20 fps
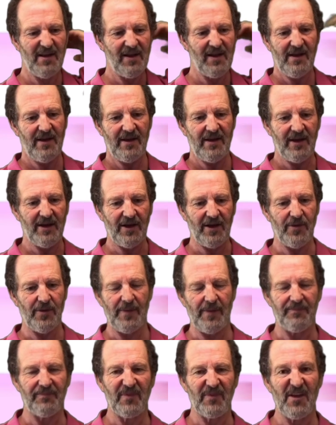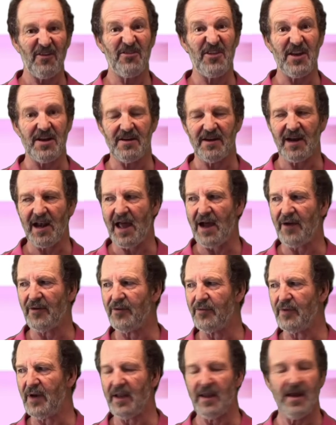thin cloud
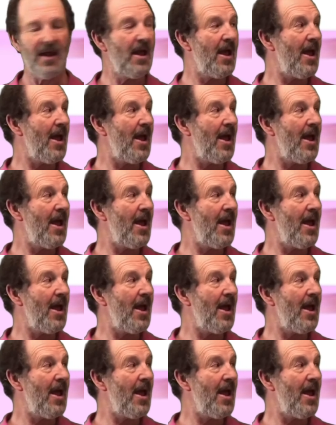really.